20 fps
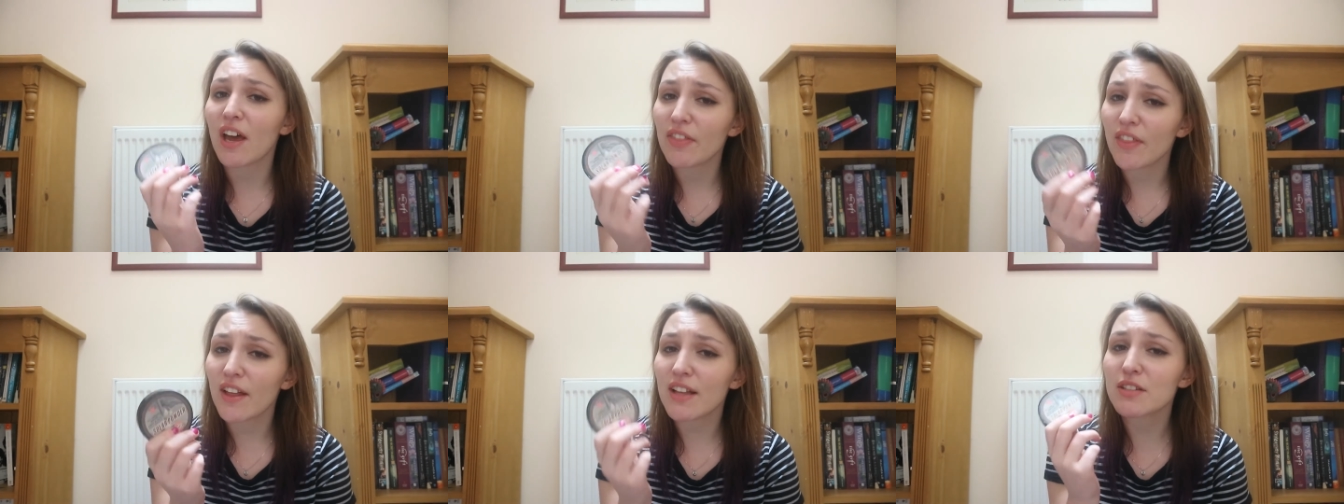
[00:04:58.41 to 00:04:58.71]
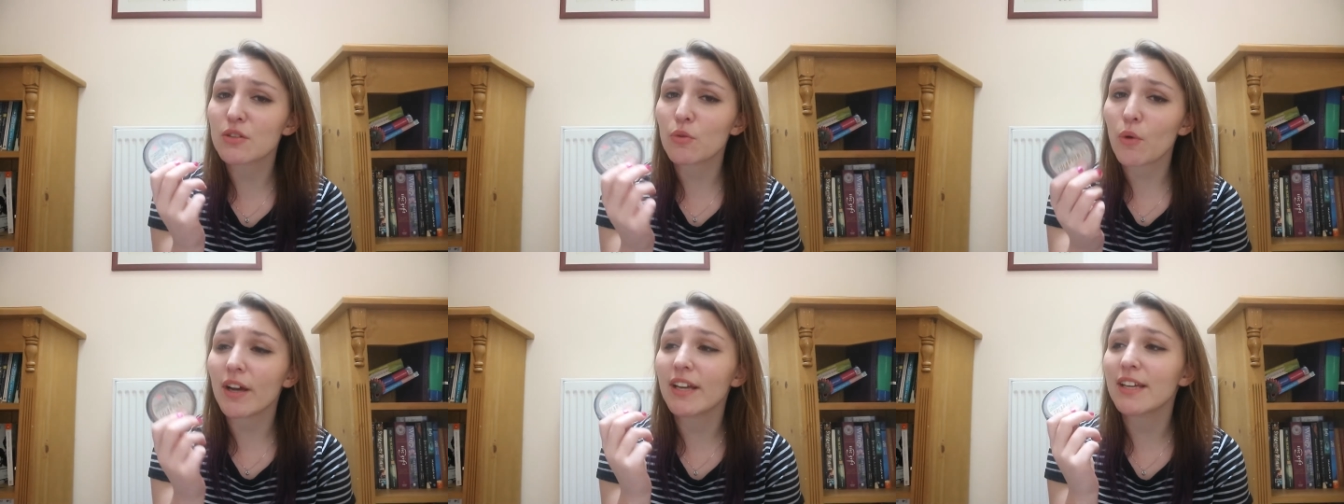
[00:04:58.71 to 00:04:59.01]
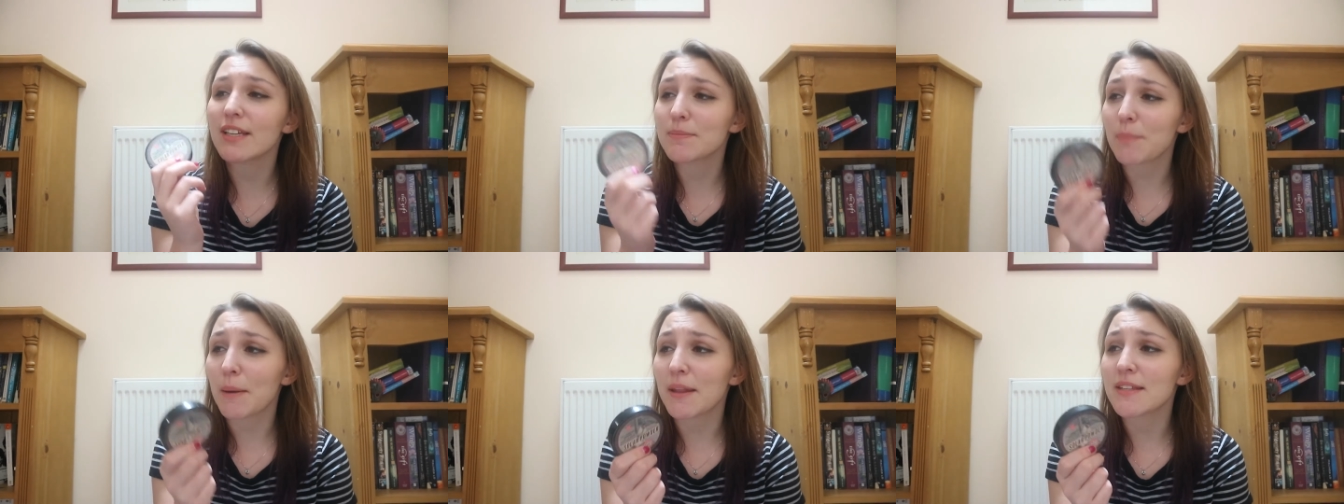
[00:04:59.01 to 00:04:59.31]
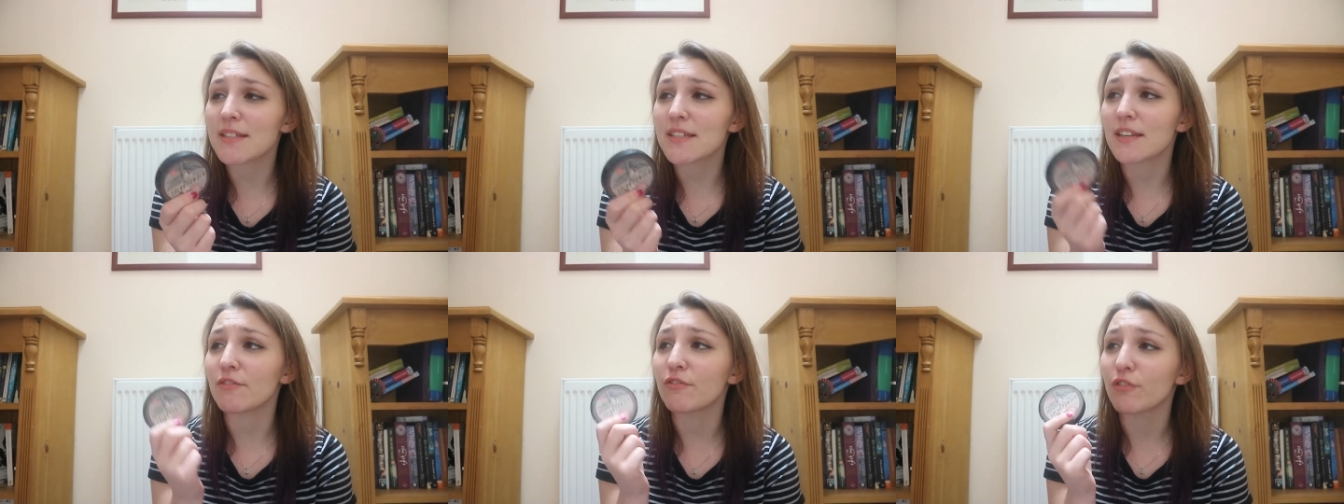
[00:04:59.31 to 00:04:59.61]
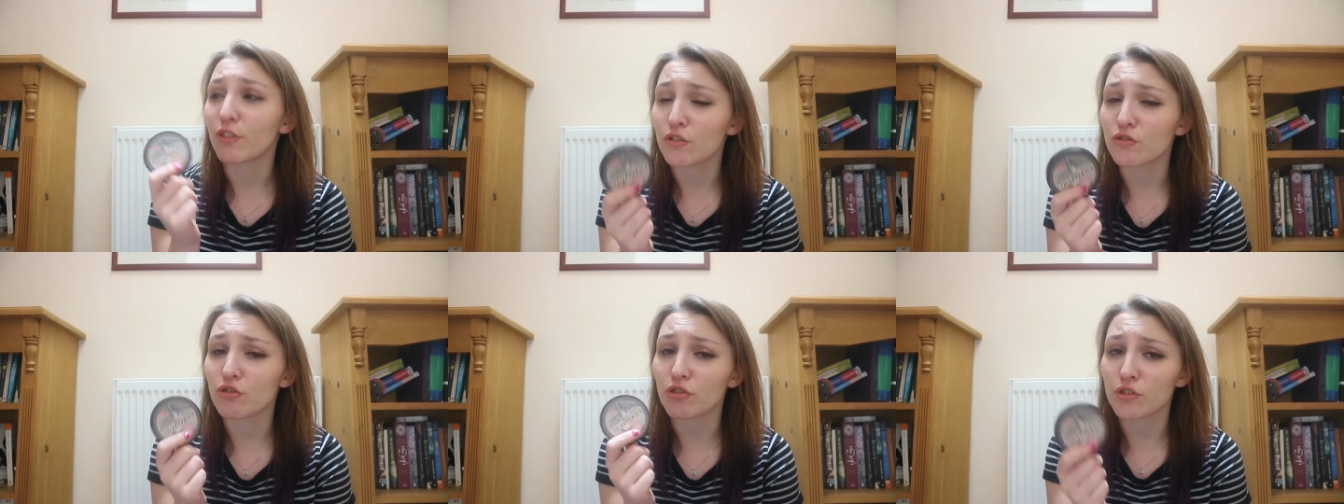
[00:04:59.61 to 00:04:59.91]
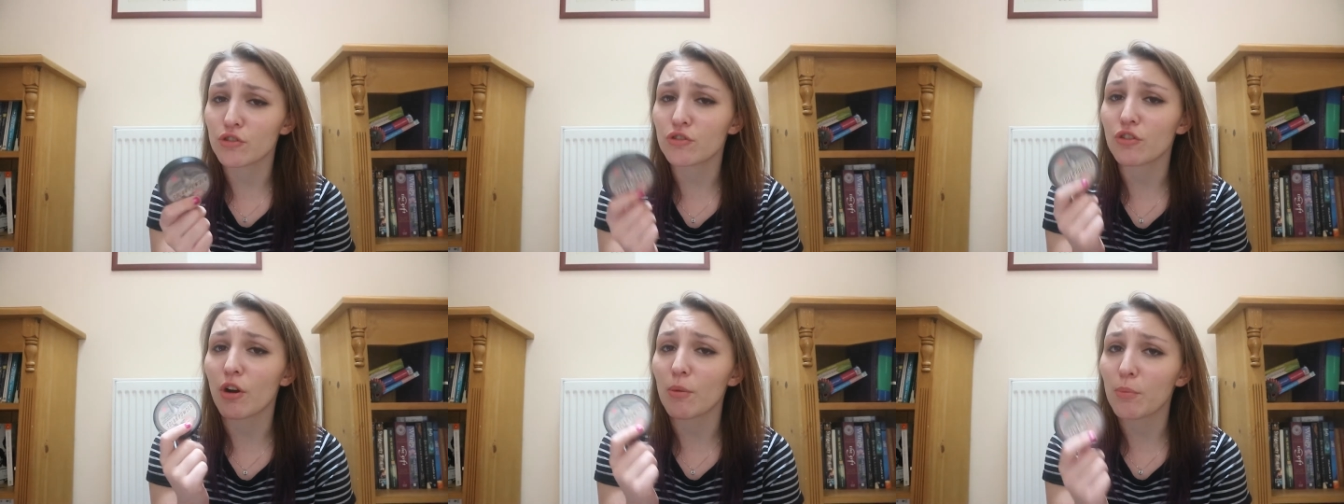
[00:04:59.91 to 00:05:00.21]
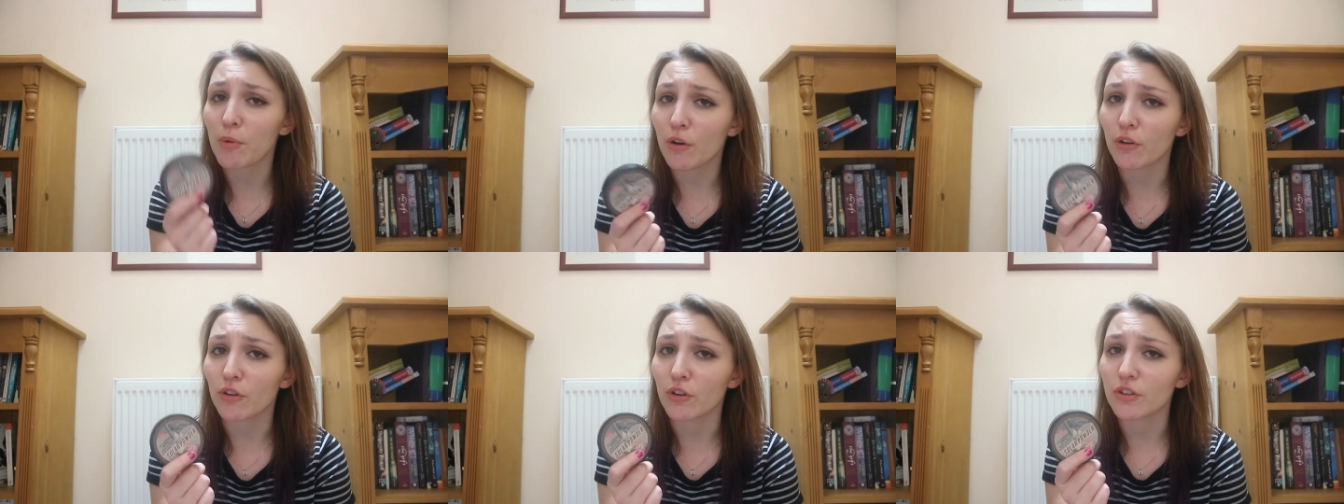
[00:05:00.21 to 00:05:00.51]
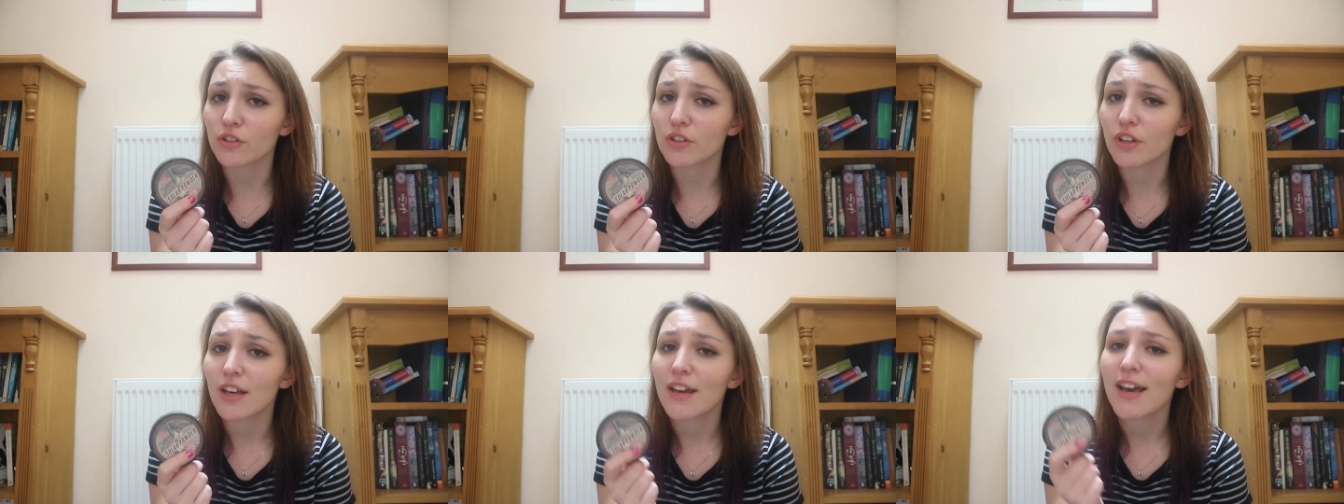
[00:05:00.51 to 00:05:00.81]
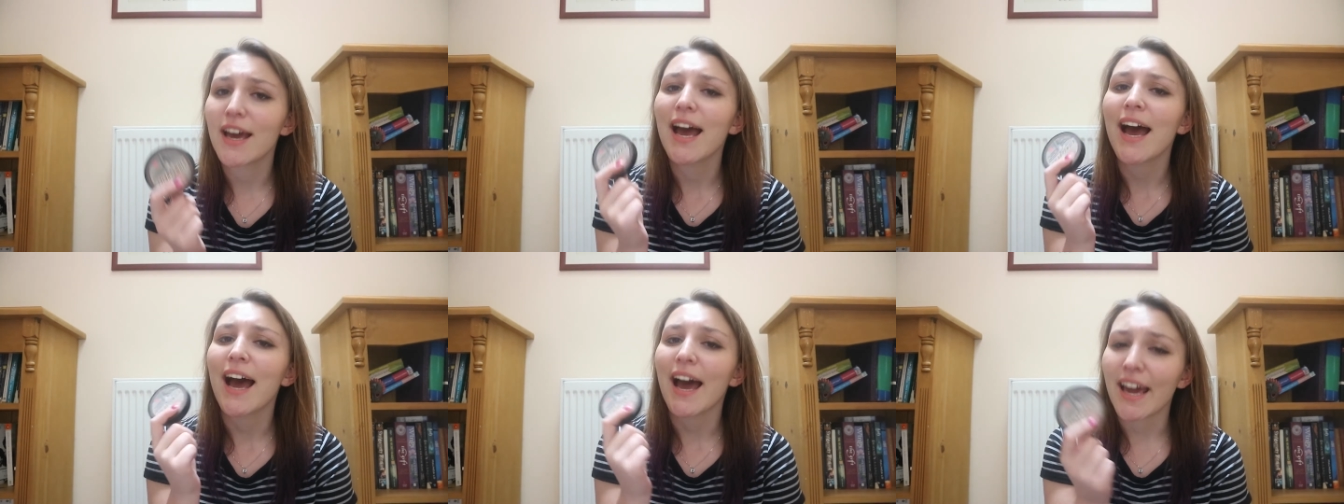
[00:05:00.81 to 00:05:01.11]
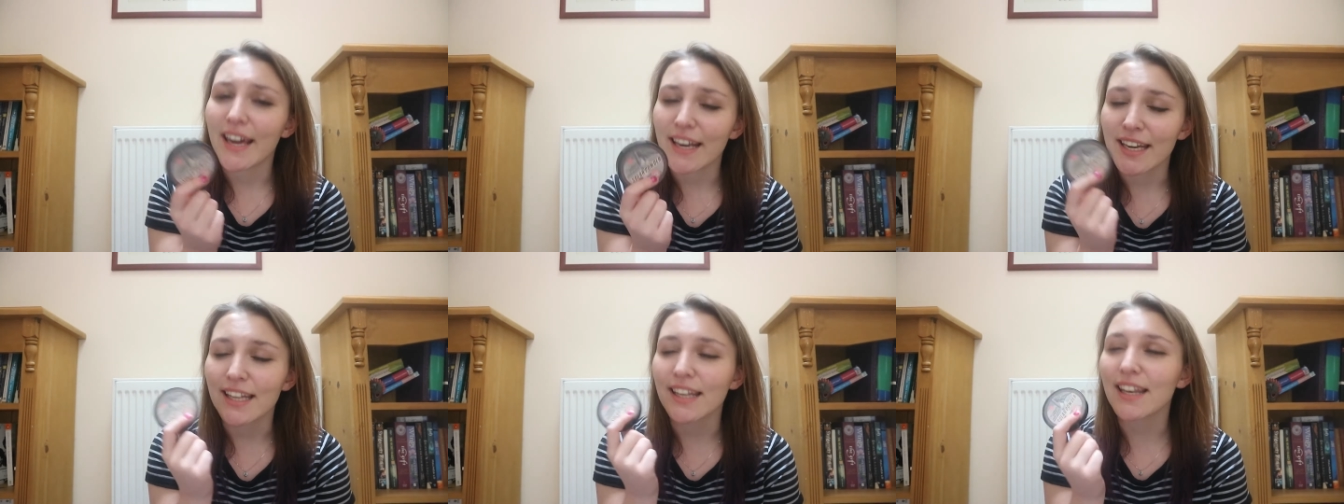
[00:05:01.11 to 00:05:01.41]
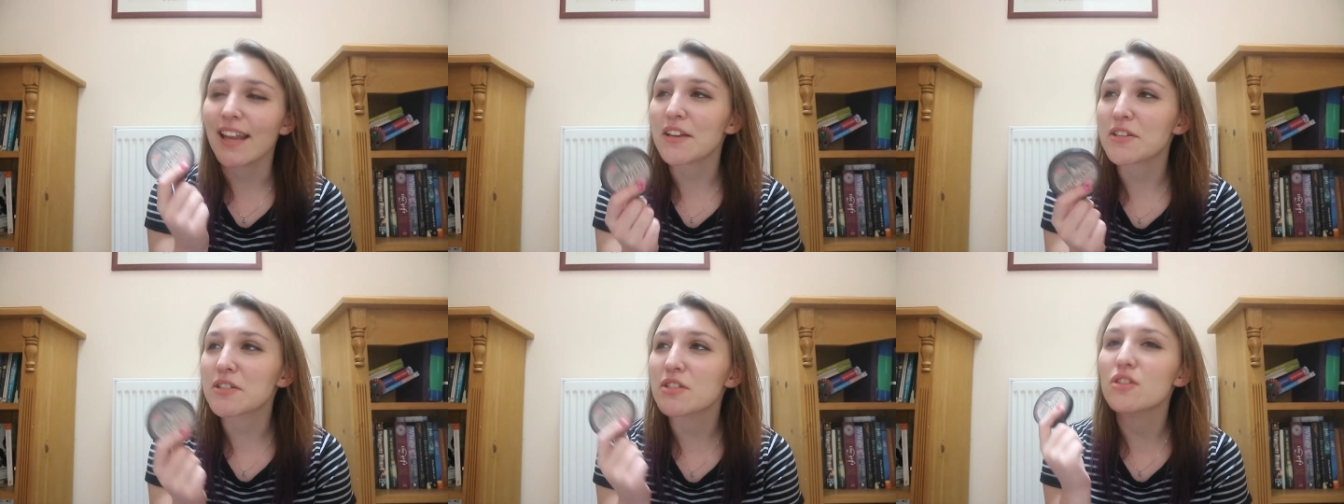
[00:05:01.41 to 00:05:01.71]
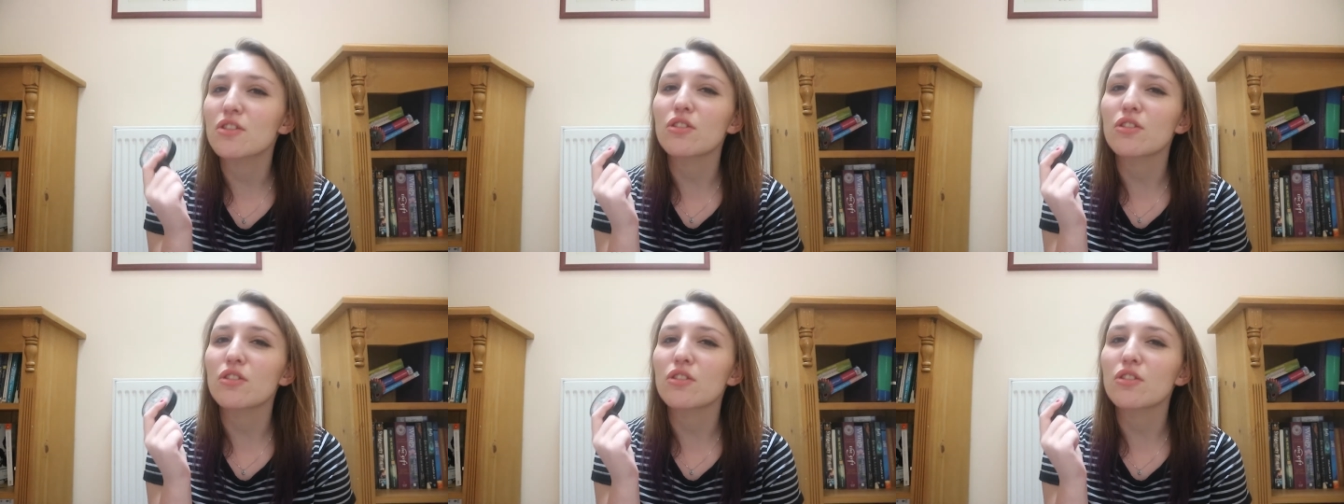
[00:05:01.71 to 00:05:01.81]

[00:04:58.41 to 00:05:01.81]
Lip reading: and that's quite expensive for a drugstore product. and it lasts